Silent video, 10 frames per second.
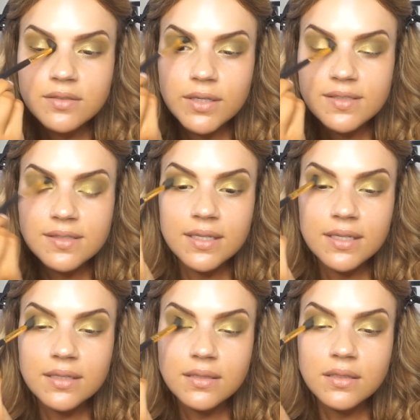nicely
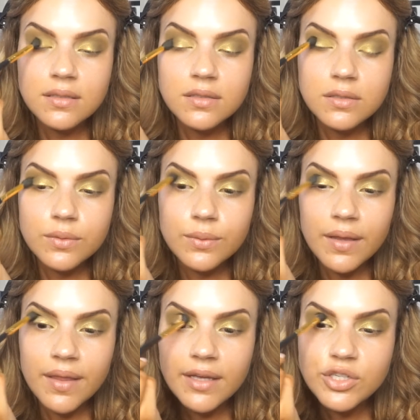in to
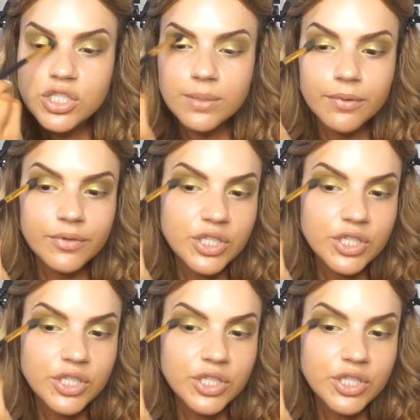that shimmery